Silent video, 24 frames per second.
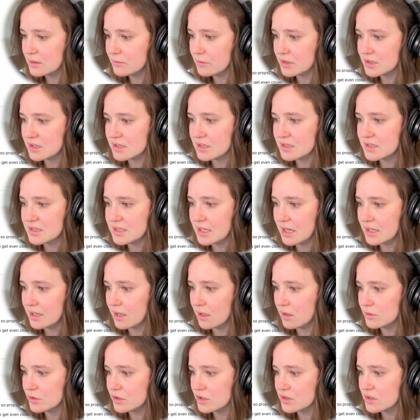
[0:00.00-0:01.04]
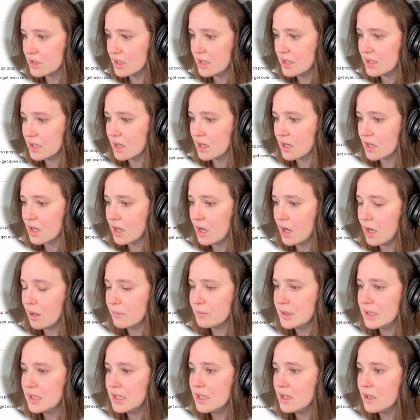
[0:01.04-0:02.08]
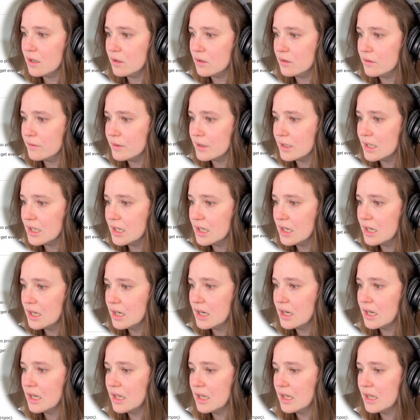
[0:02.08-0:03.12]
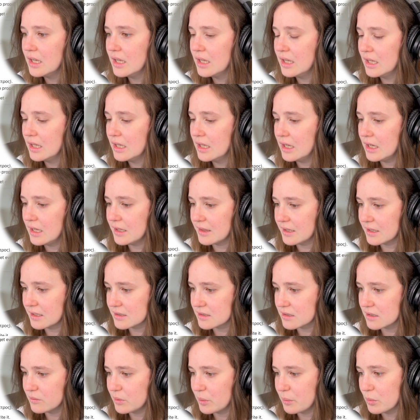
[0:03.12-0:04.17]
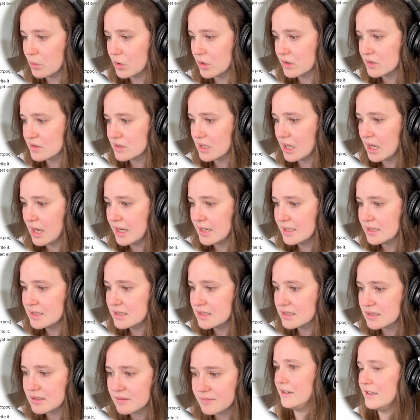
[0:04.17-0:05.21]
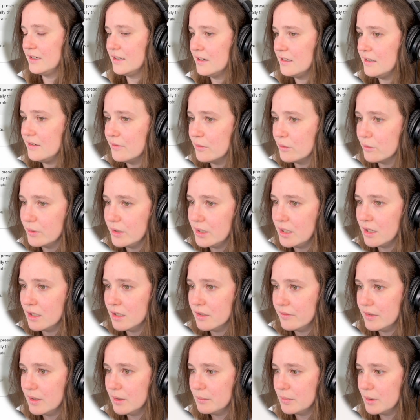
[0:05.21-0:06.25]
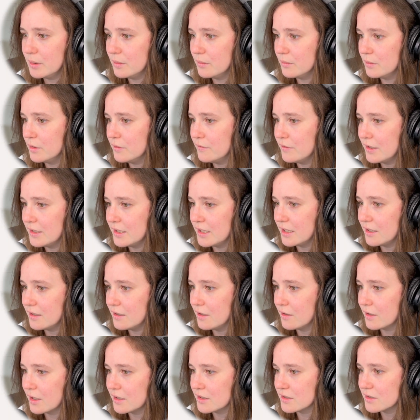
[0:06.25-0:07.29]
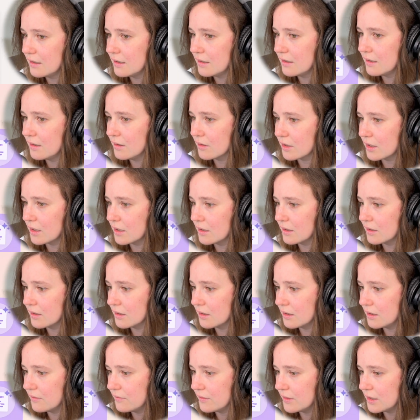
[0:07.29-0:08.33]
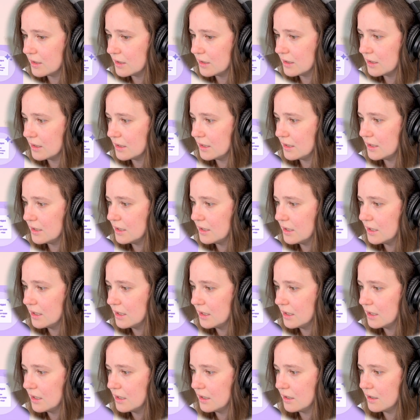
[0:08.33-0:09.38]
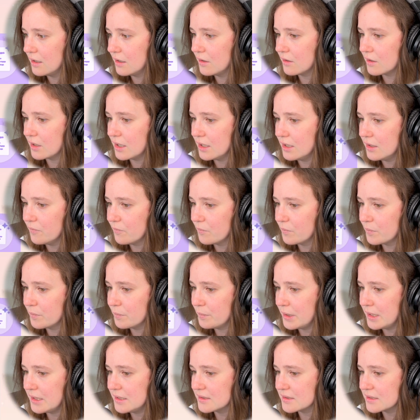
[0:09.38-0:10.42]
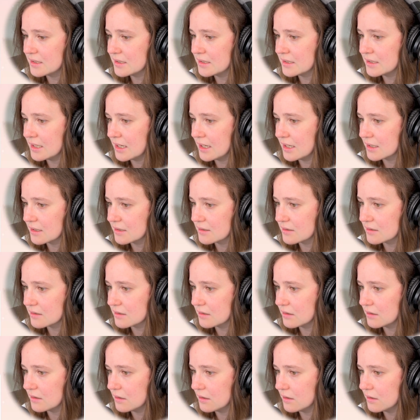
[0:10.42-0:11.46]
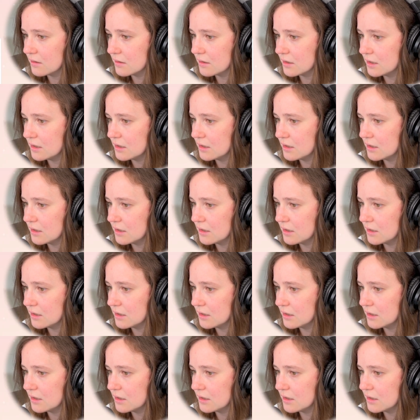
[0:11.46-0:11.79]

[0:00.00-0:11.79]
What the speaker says: Once it's done, I'll just like copy it over. I think it's gonna be more slides. I didn't even read all of it, but we'll find out. Okay, so, okay, if I, okay, paste in text. Okay.